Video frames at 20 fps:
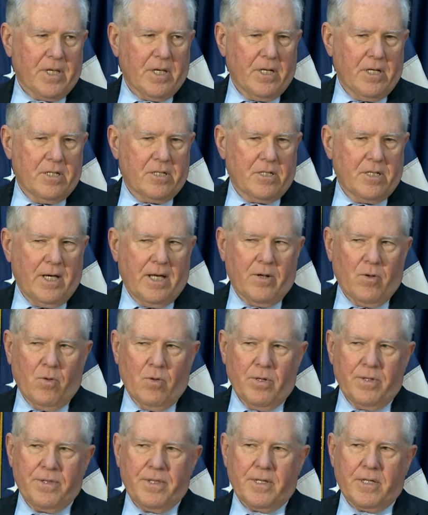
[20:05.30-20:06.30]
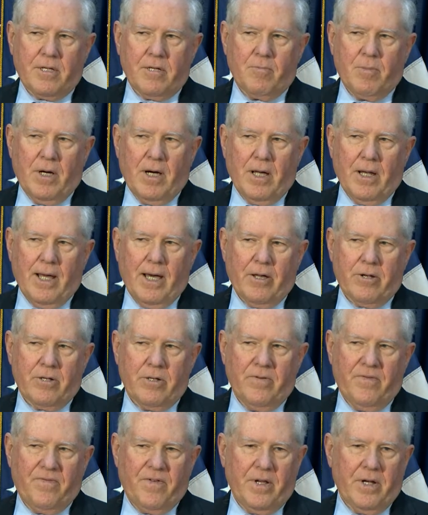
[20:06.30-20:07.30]
It's not only thinking about how to
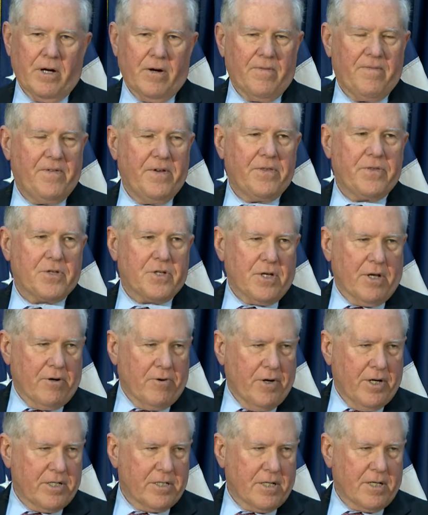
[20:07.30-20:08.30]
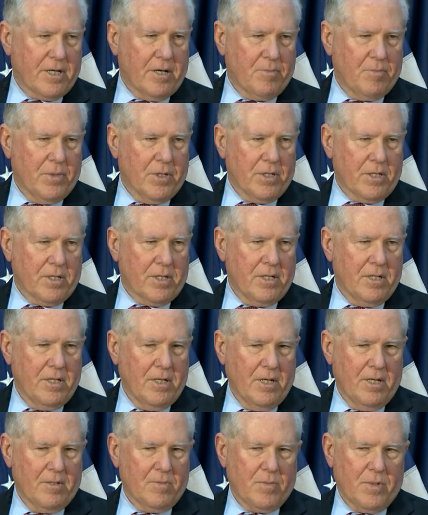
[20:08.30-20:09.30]
defeat our 5th generation capability,
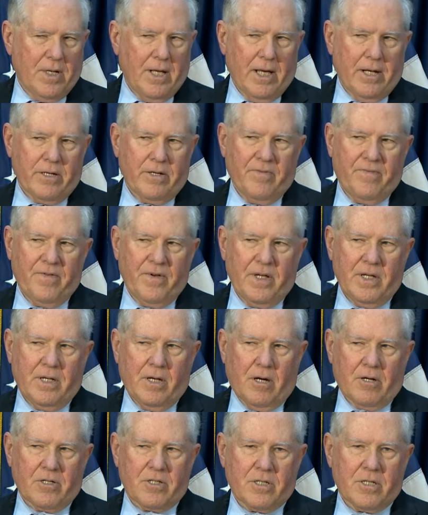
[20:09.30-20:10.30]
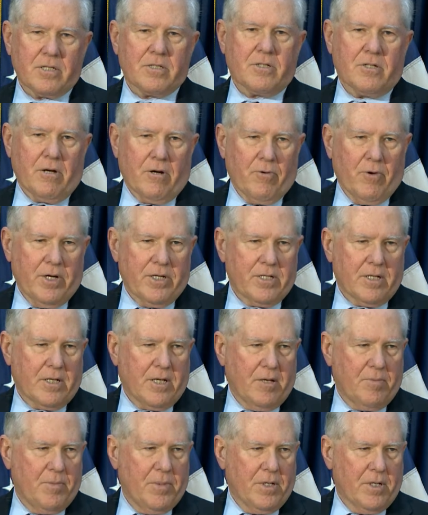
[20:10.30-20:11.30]
but how to defeat our 6th generation
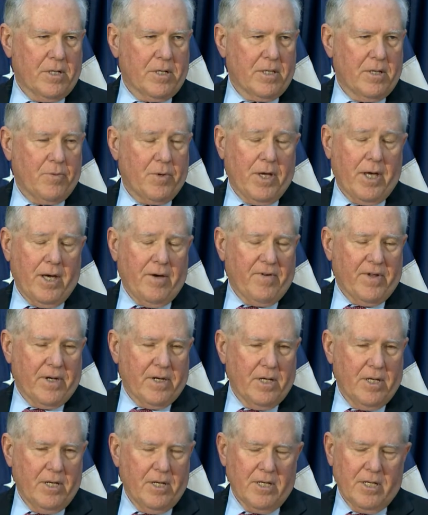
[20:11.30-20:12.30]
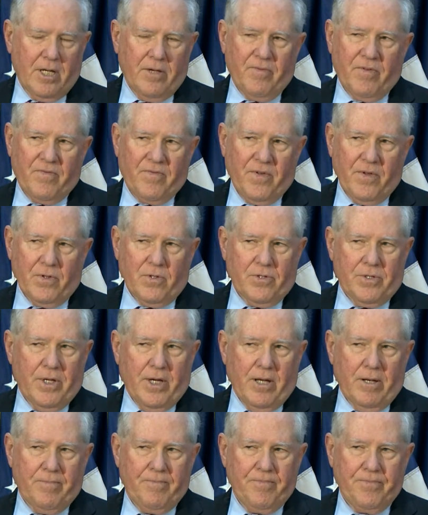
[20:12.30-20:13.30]
capability that we haven't even fielded
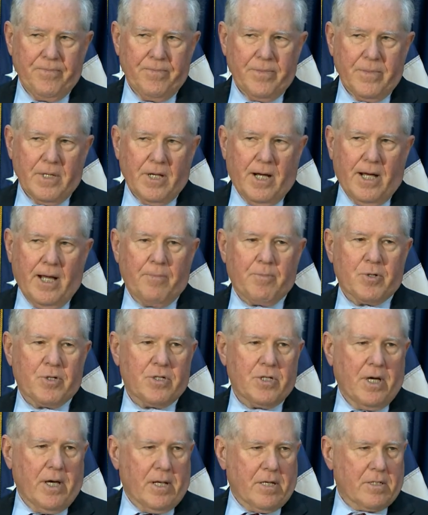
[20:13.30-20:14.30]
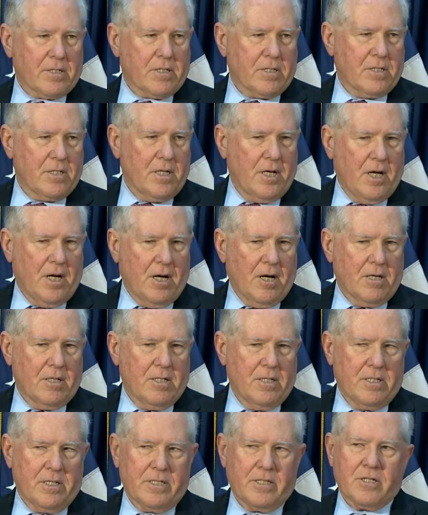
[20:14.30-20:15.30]
yet. Hypersonics are
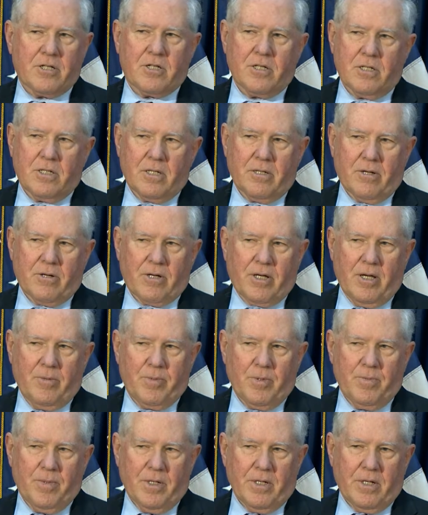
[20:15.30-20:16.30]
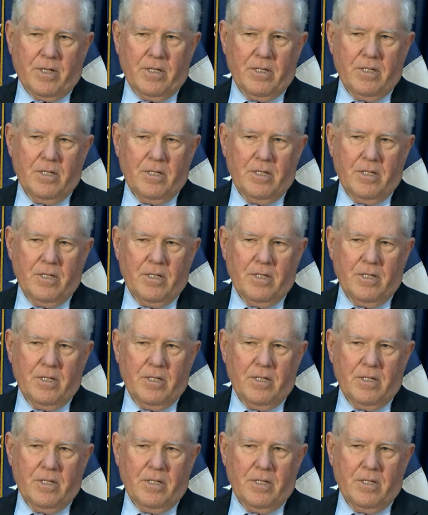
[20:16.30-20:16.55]
an addition to their capability.